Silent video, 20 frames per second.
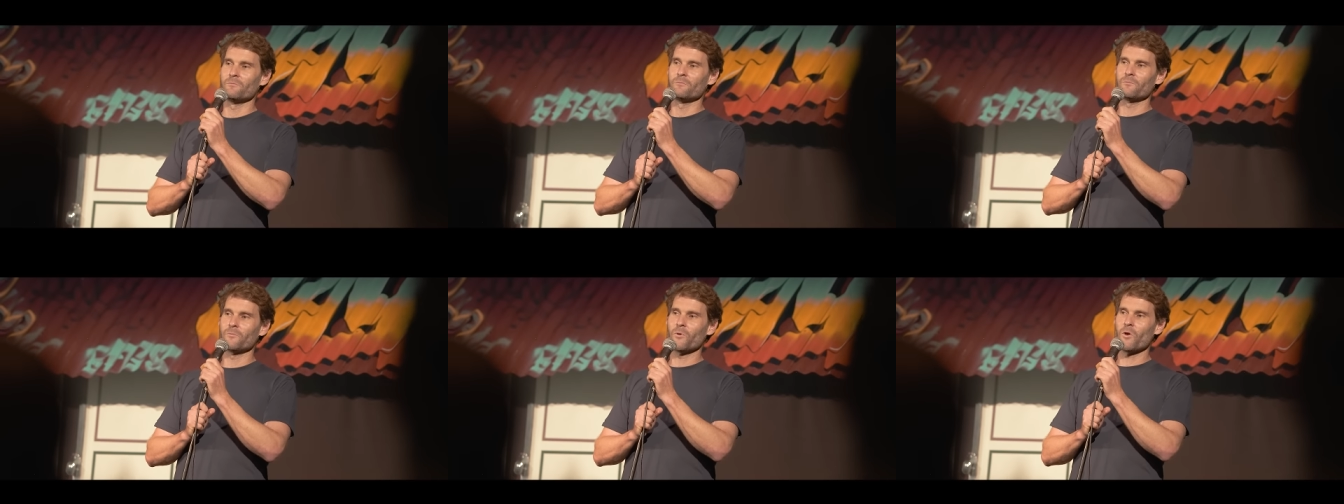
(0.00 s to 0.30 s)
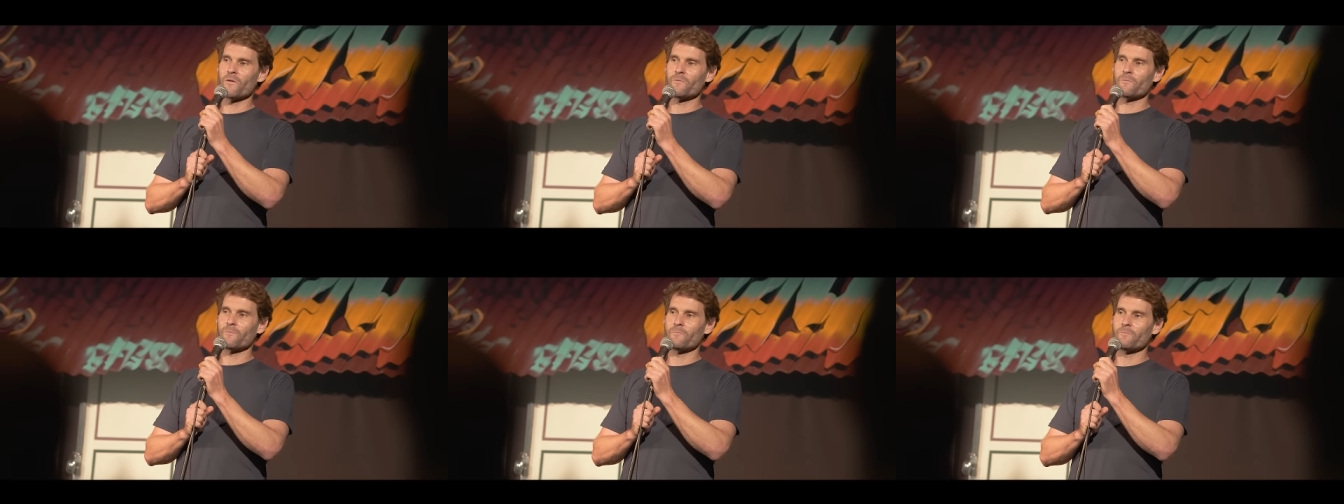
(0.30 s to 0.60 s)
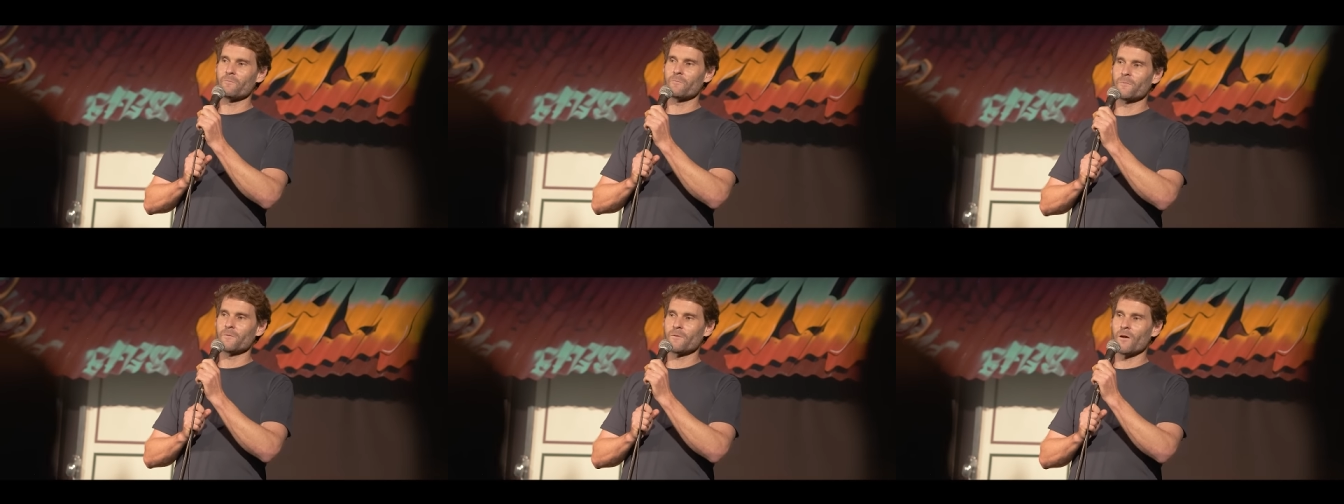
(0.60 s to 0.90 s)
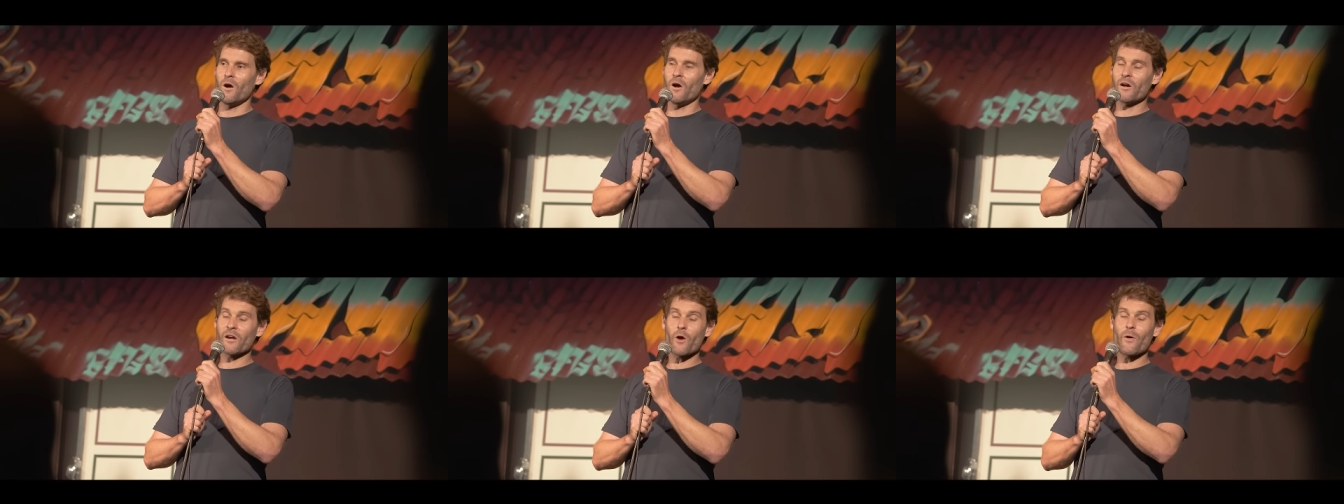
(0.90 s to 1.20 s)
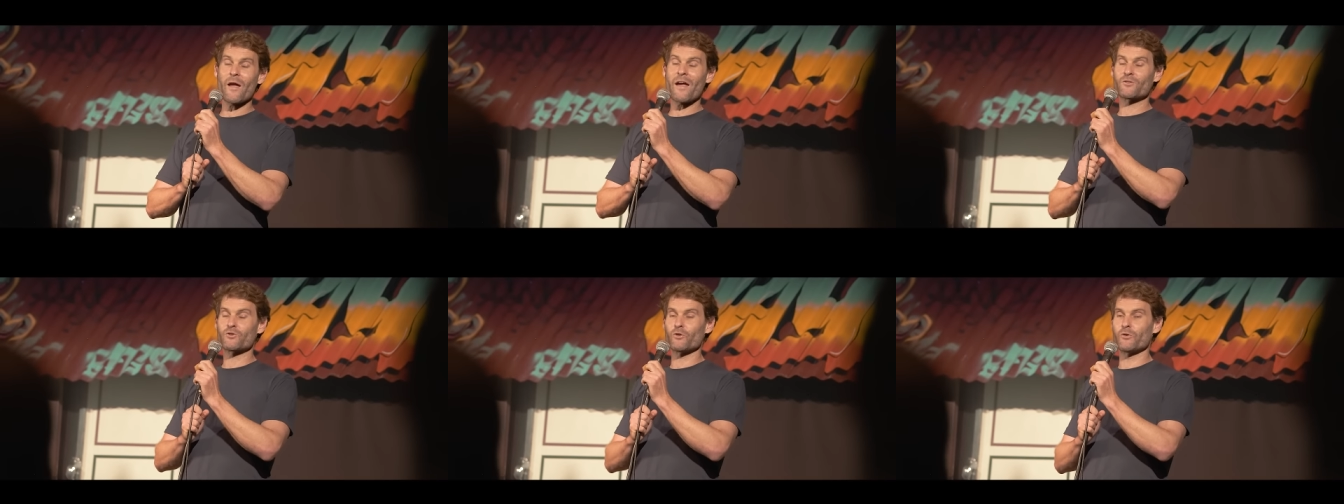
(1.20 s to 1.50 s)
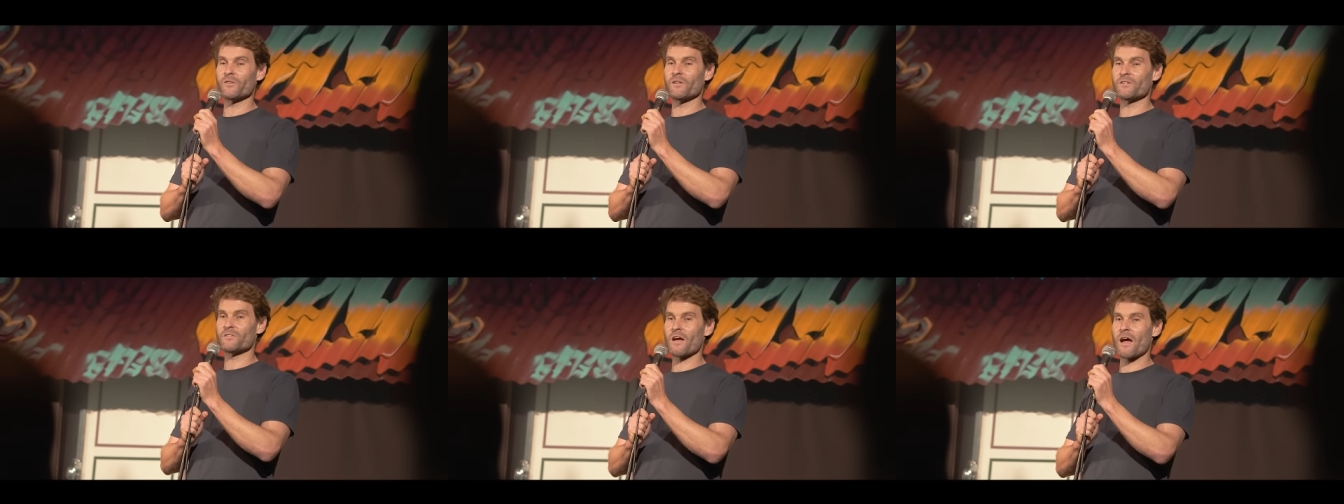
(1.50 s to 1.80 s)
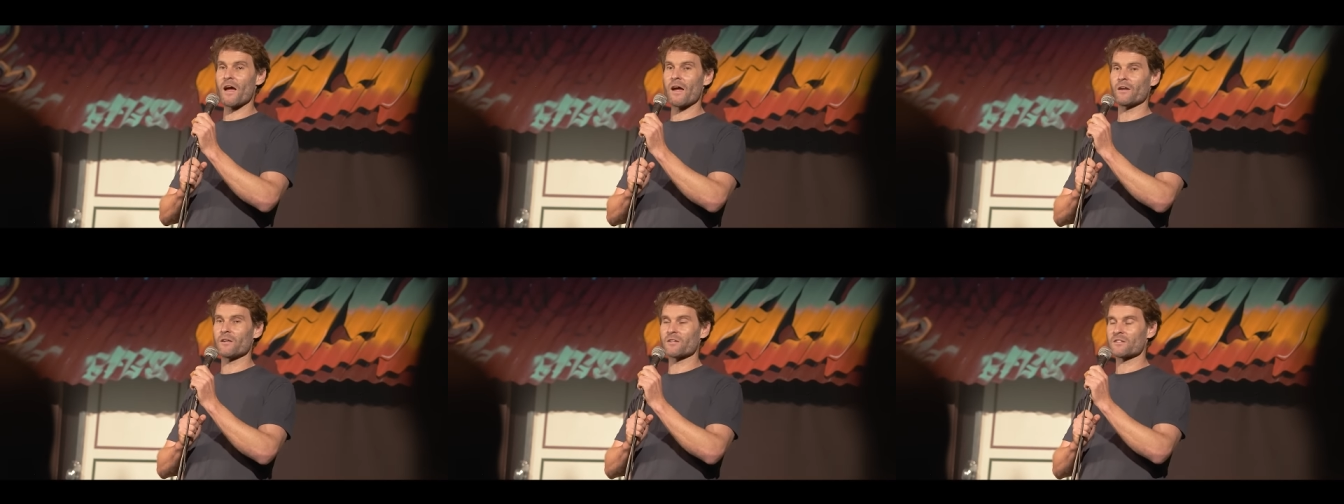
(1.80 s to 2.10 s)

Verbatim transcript: But I've... I go out during the day and I